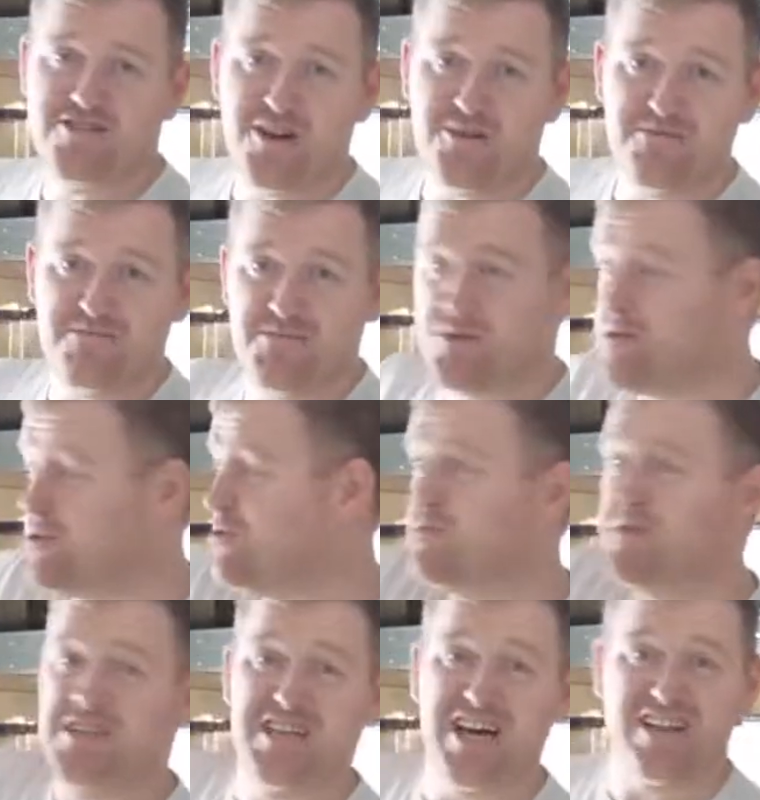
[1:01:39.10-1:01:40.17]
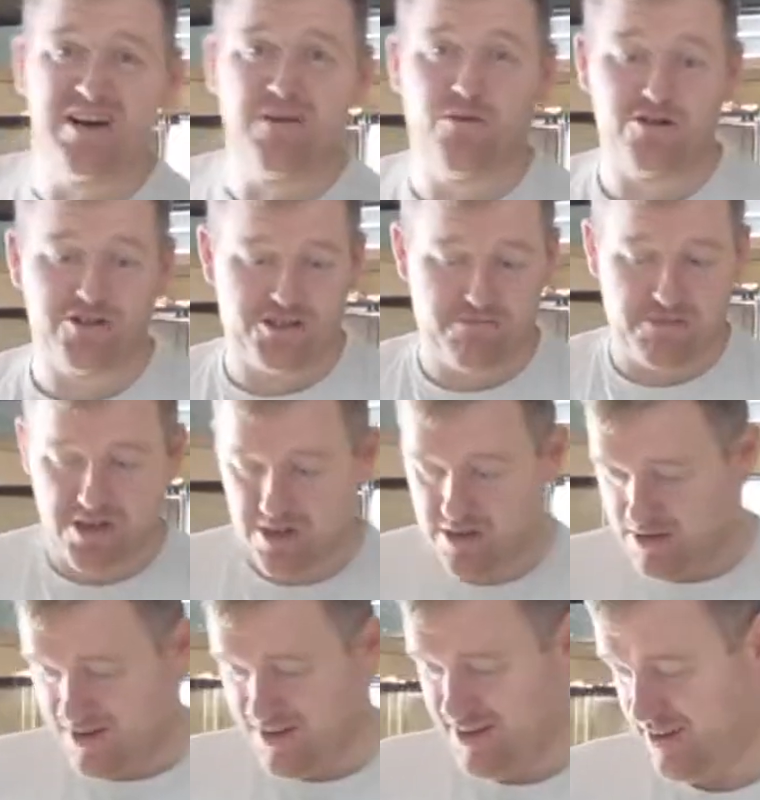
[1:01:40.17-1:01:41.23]
know Moochie will be sat there watching me,
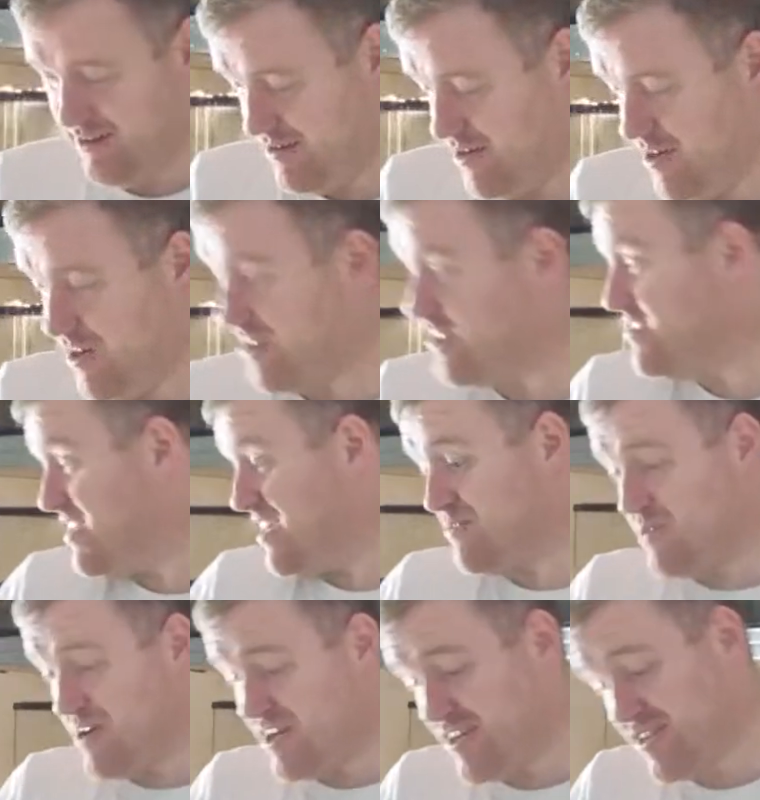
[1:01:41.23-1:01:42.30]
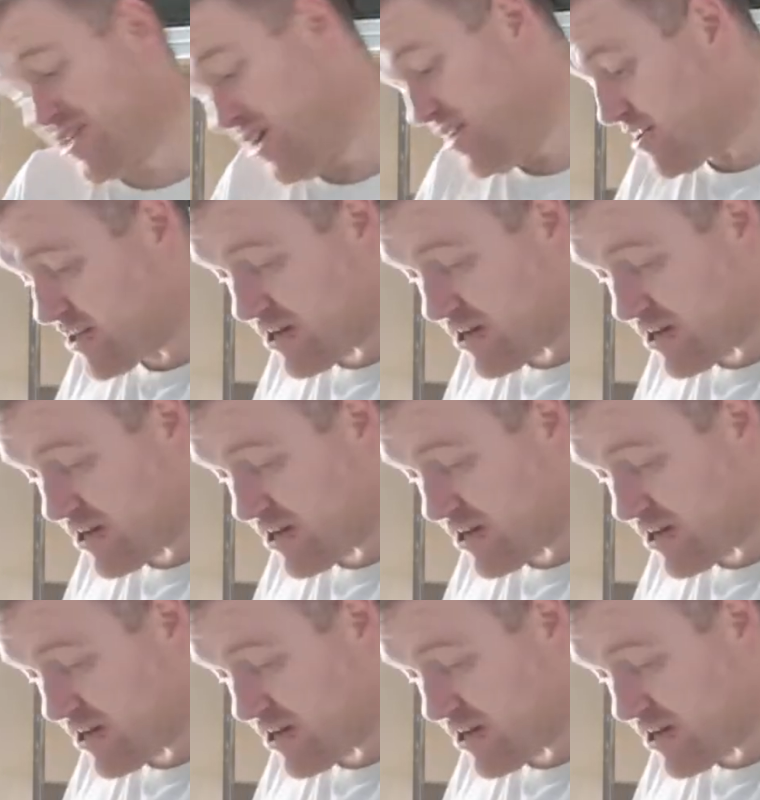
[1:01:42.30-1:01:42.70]
because that's where he's going to